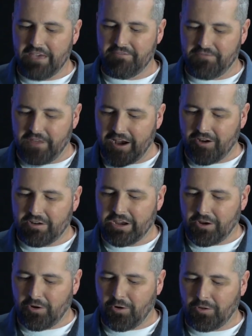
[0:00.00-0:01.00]

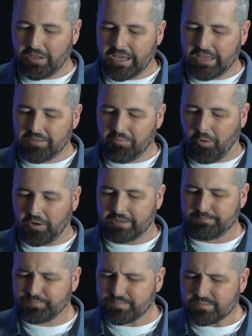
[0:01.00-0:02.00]
"Very early in the morning,